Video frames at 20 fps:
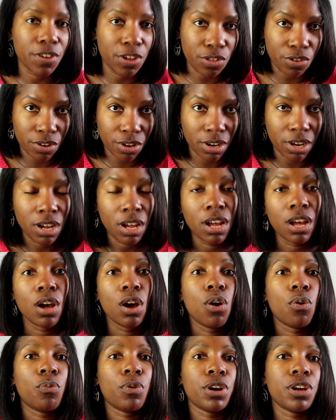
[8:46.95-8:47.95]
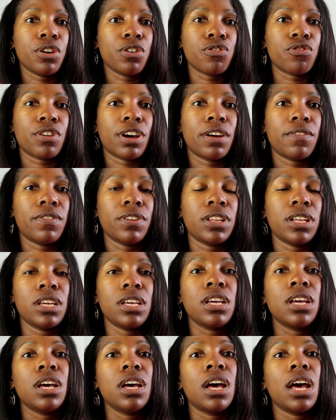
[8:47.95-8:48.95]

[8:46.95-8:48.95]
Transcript: feature when you're traveling.